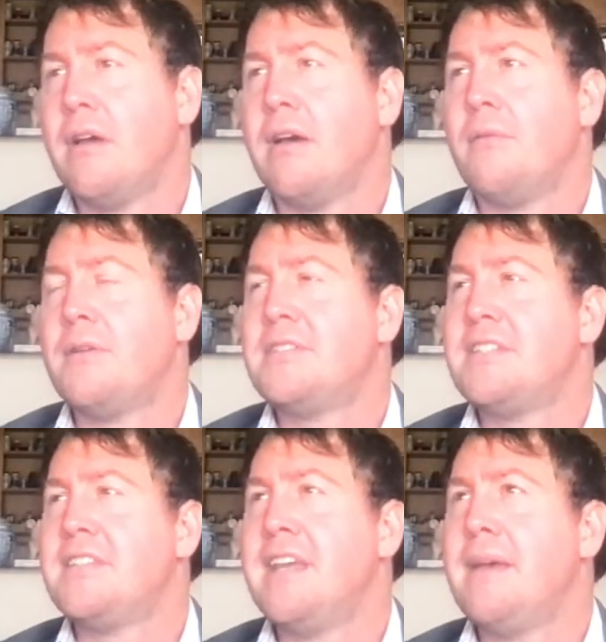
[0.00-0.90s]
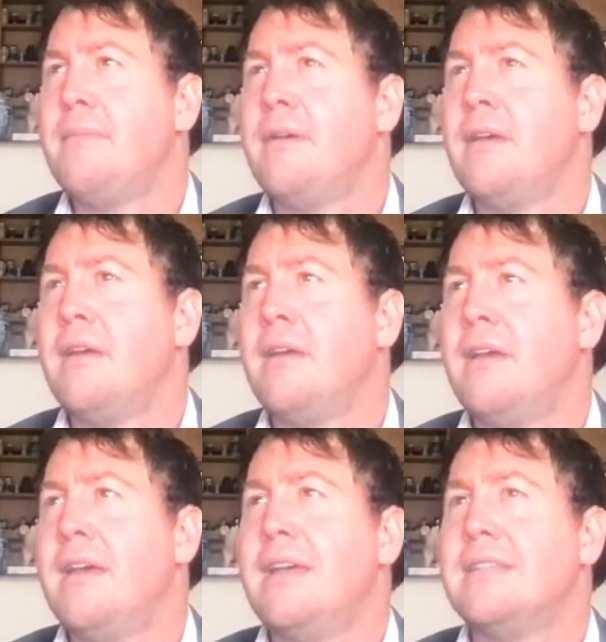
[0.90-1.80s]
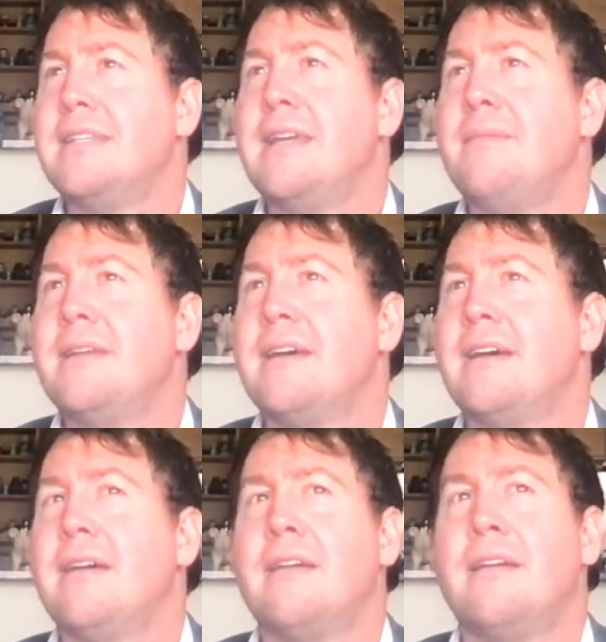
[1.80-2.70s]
What's his name? His name is